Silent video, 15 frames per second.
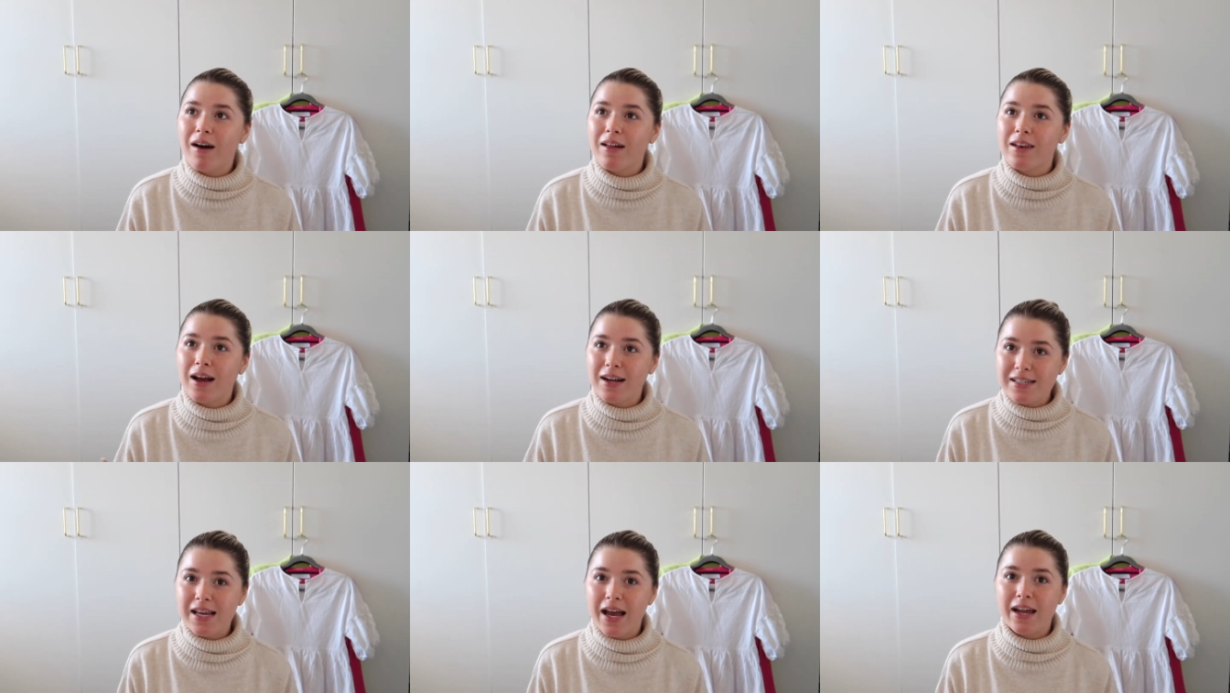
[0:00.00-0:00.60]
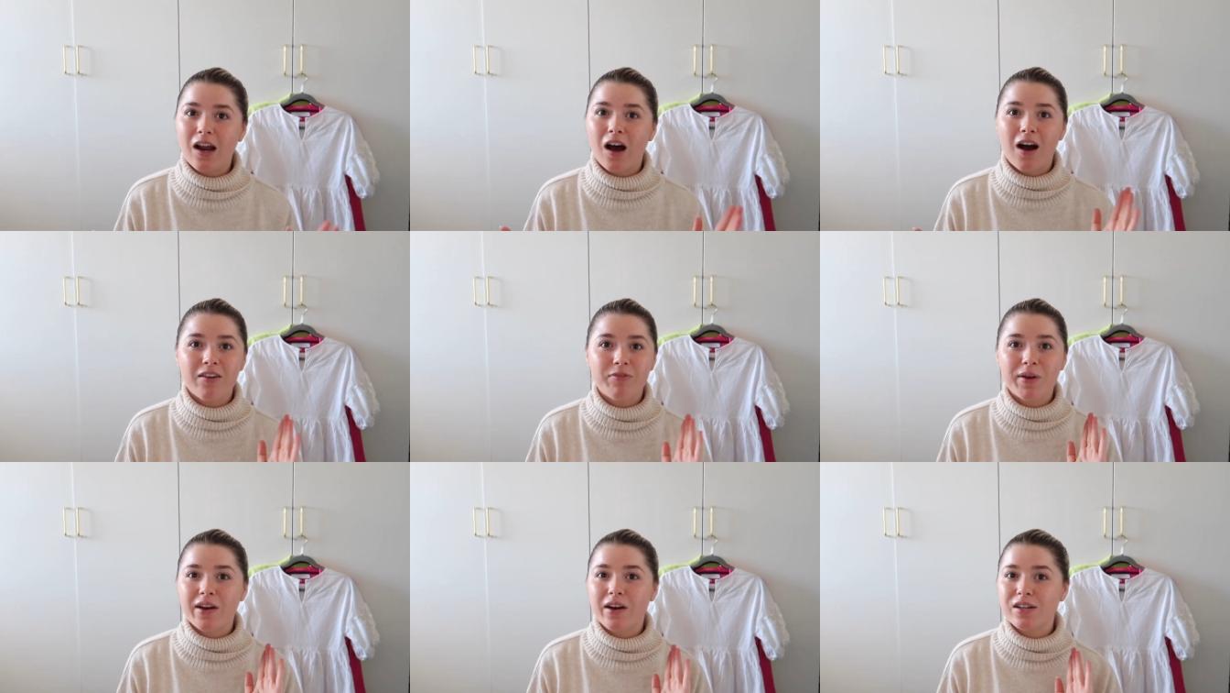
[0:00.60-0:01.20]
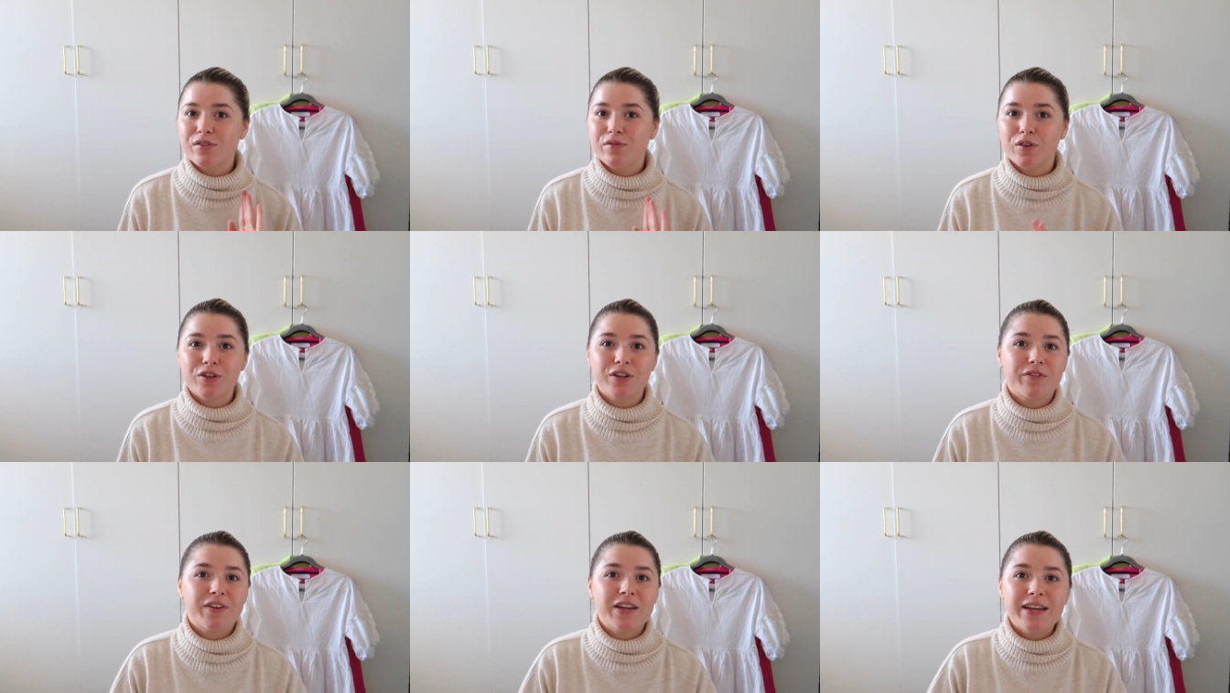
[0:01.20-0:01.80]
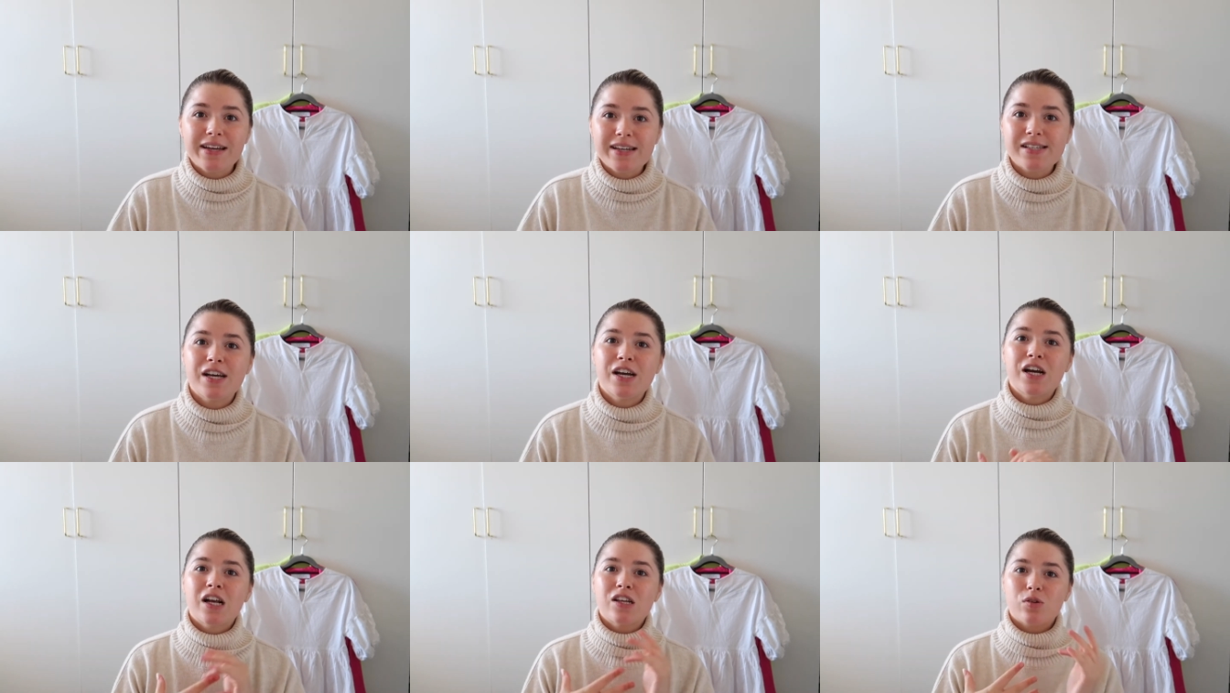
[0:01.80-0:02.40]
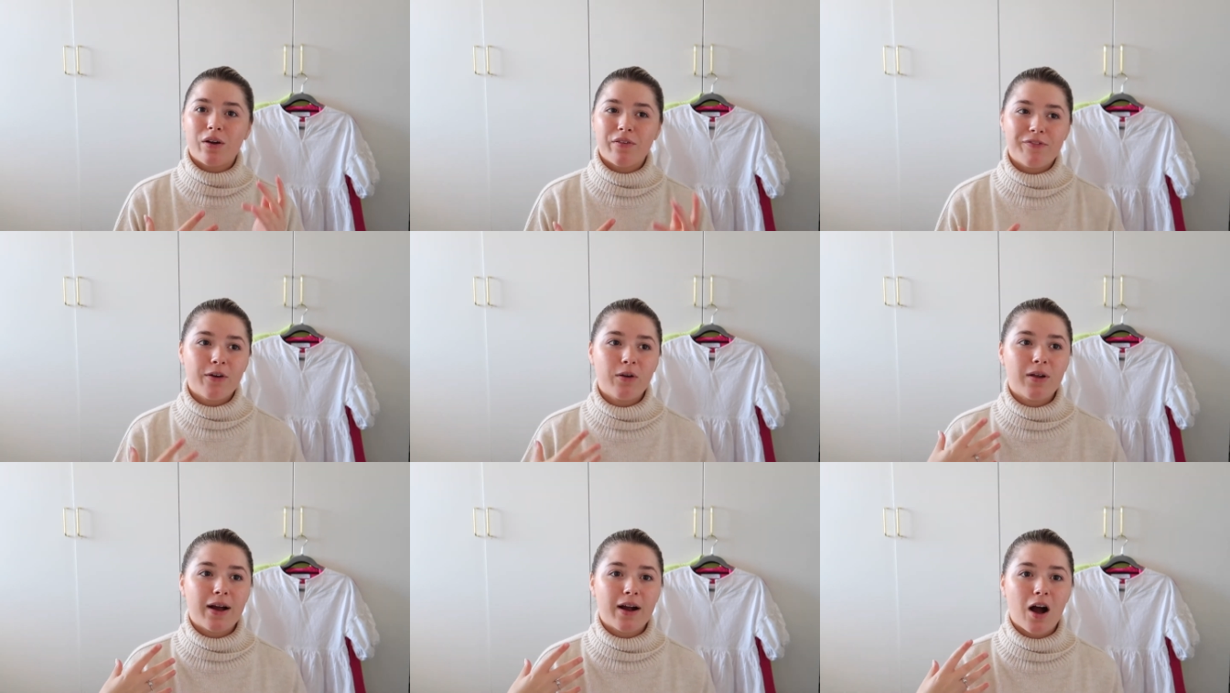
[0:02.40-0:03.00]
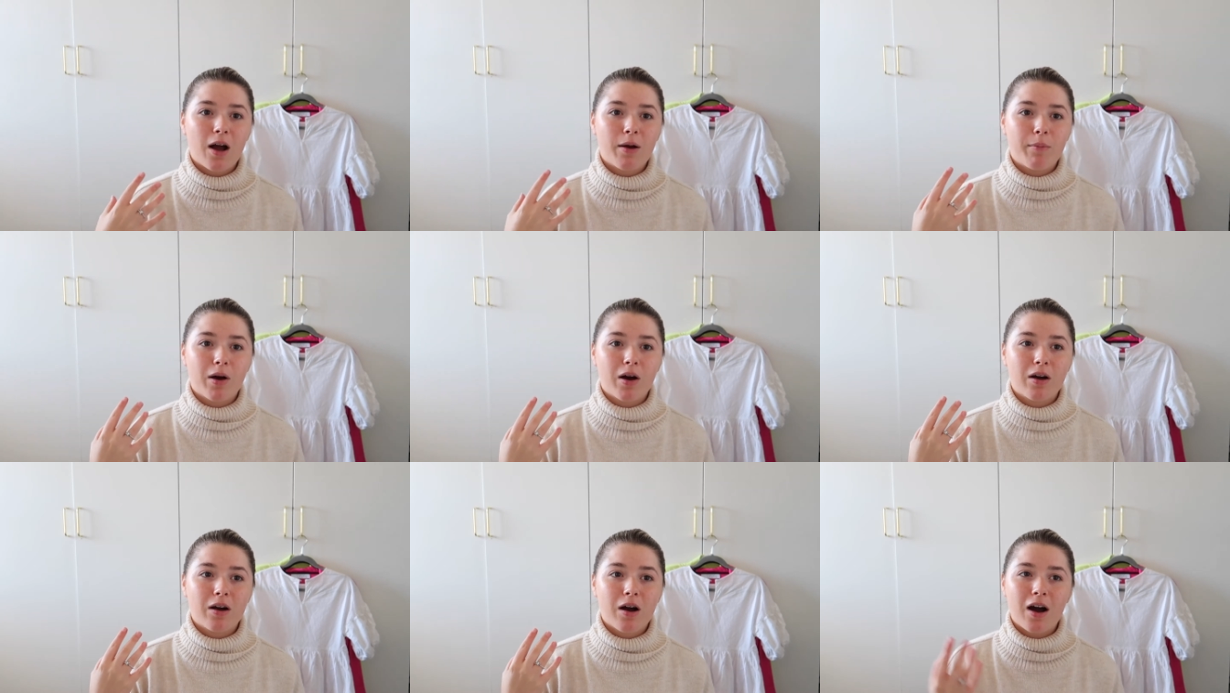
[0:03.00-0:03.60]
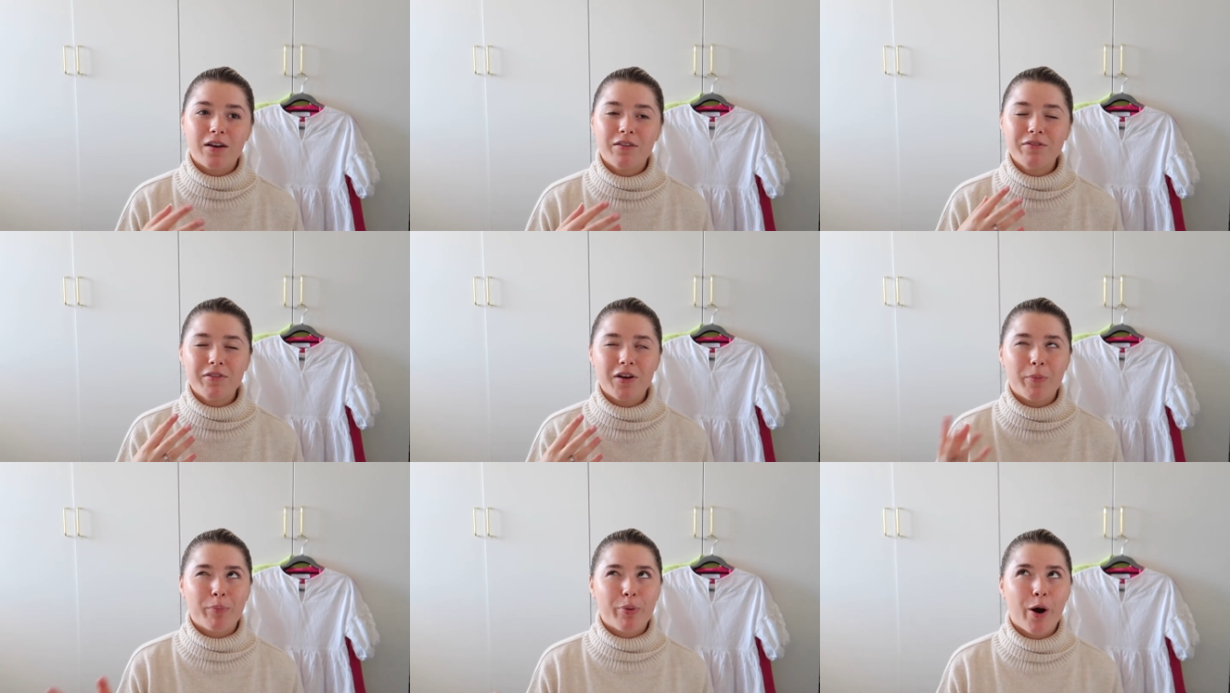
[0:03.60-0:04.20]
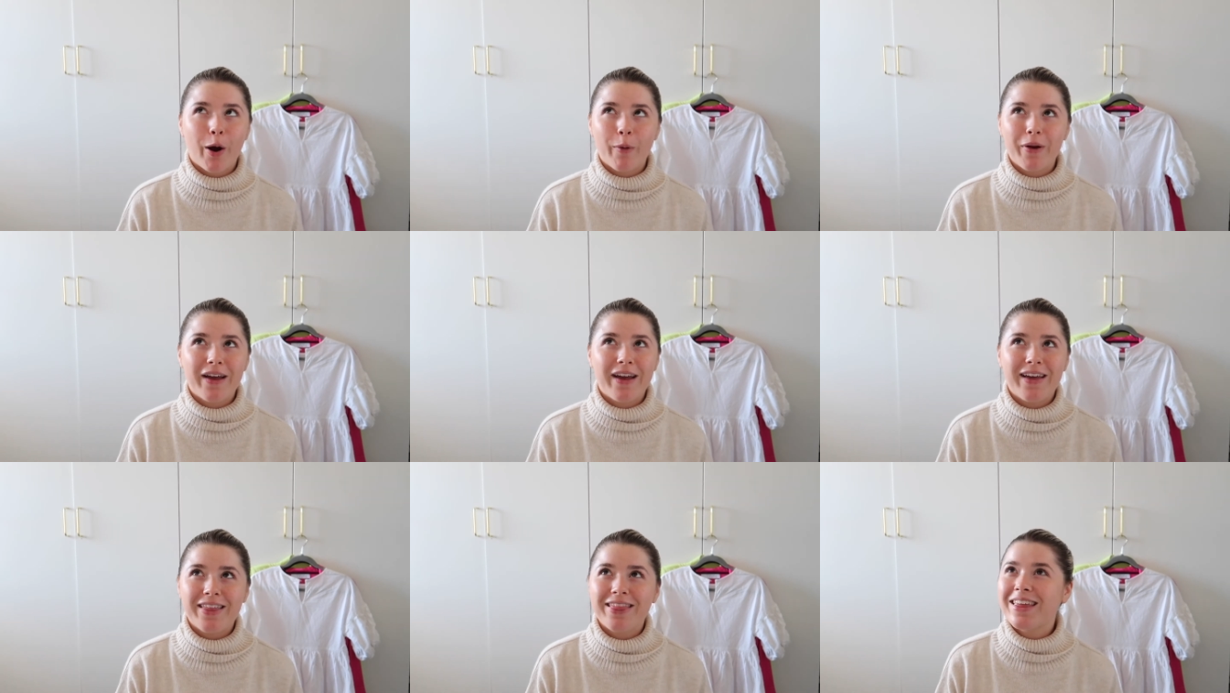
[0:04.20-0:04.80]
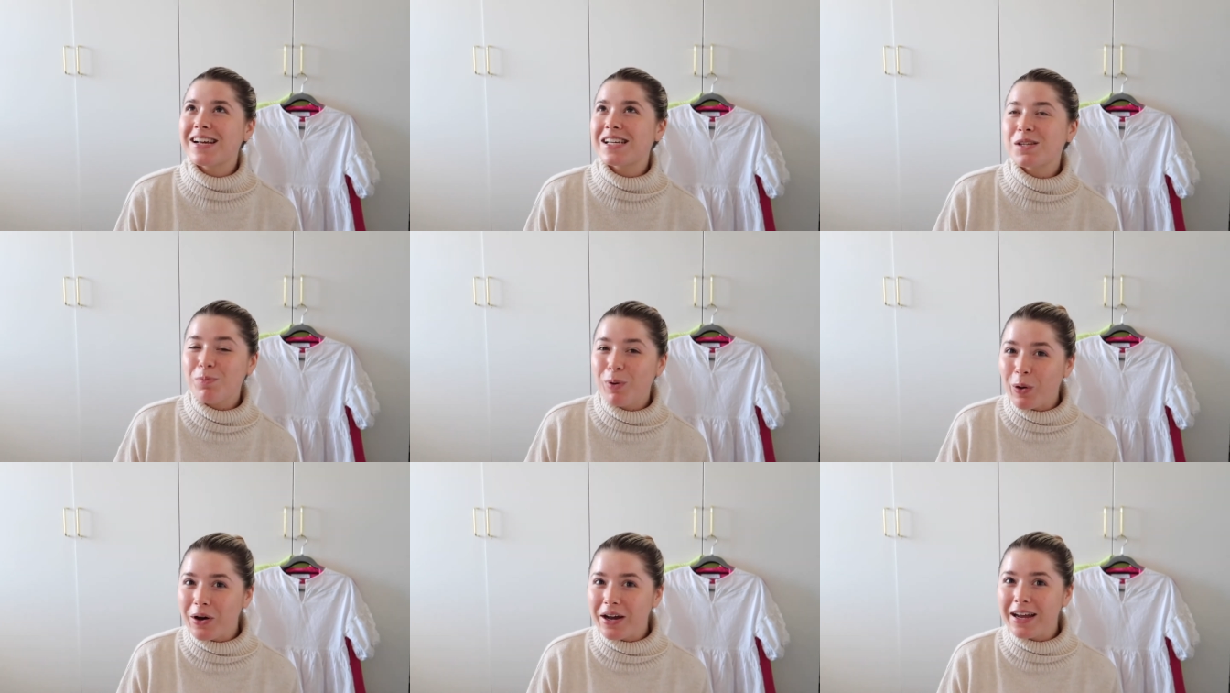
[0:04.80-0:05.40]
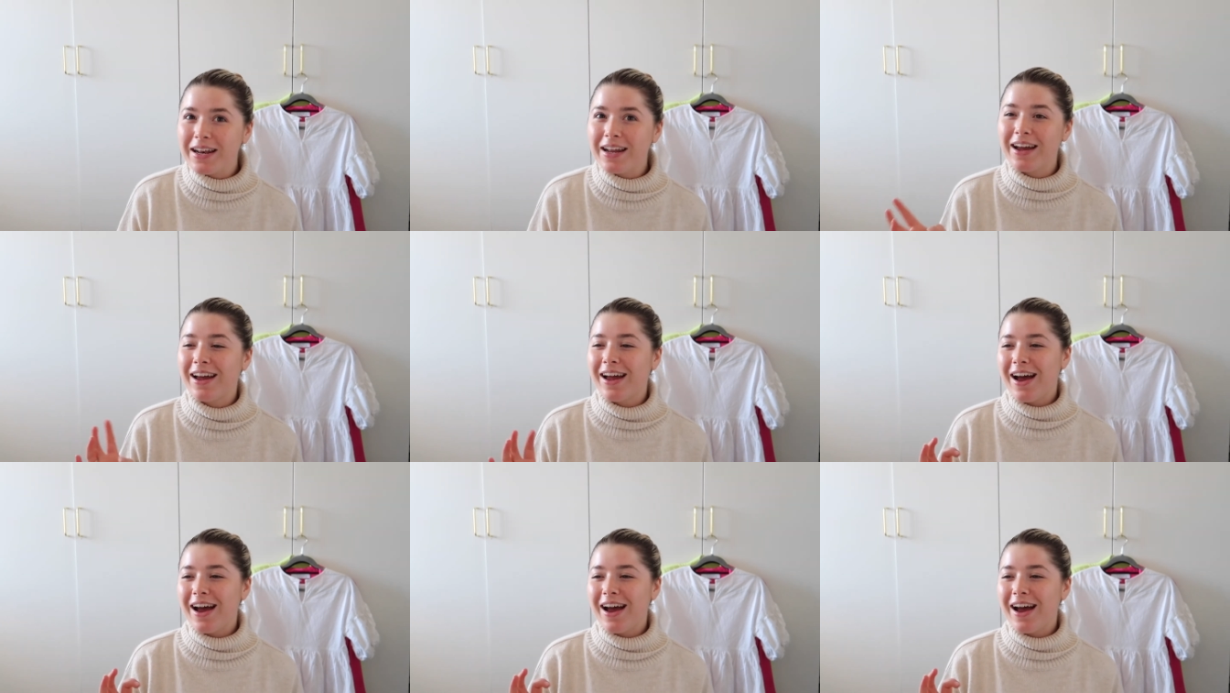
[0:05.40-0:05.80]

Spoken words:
Like I said, I've been going to Florida for years, so I feel like I'm kind of a pro at it at this point.